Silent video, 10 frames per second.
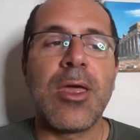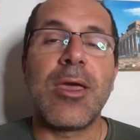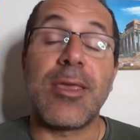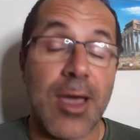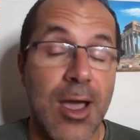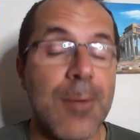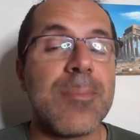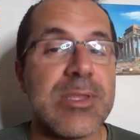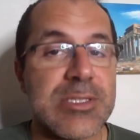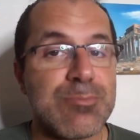Yeah,
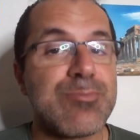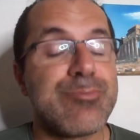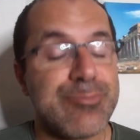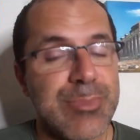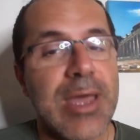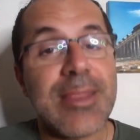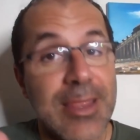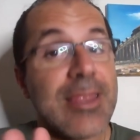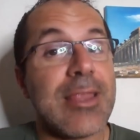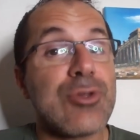it's
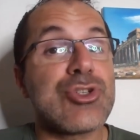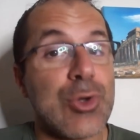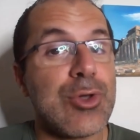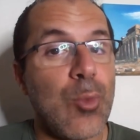and I'll show you